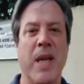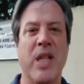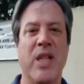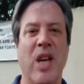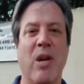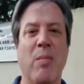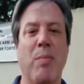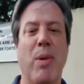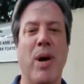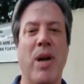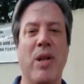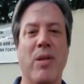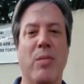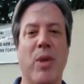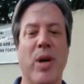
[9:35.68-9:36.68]
São
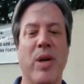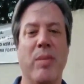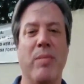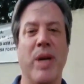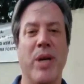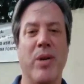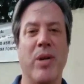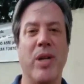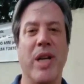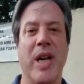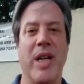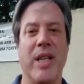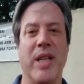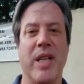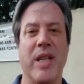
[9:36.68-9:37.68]
Paulo mayoral
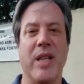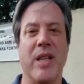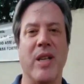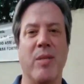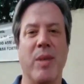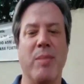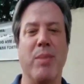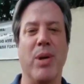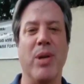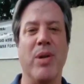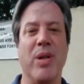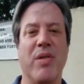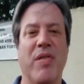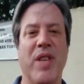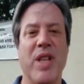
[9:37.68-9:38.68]
candidate Guilherme
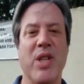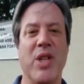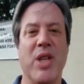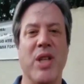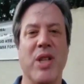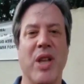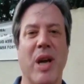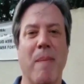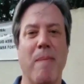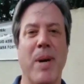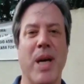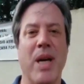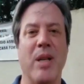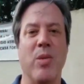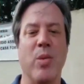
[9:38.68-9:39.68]
Boulos finished his
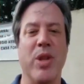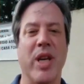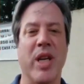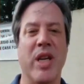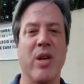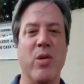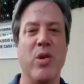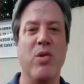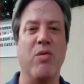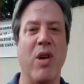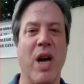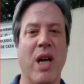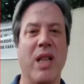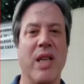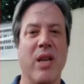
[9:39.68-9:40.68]
campaign with a huge
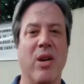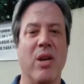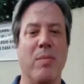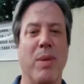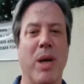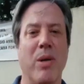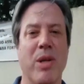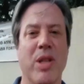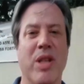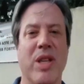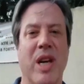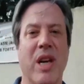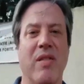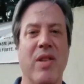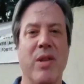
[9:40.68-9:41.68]
rally on
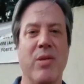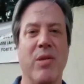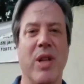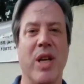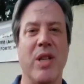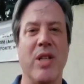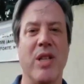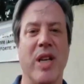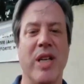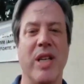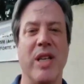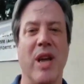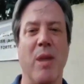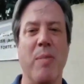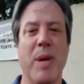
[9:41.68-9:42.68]
Paulista Avenue last night,
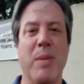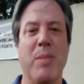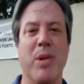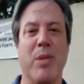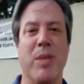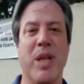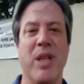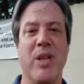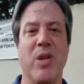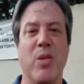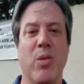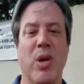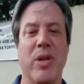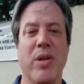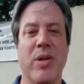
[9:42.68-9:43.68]
and now people are beginning to
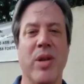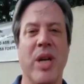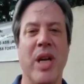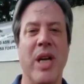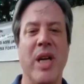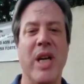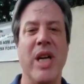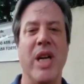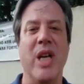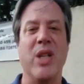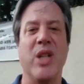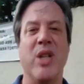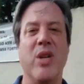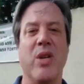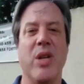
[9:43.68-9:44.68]
wonder, is
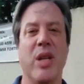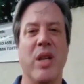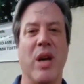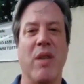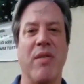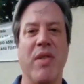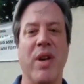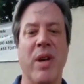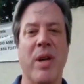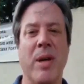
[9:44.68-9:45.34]
it good enough?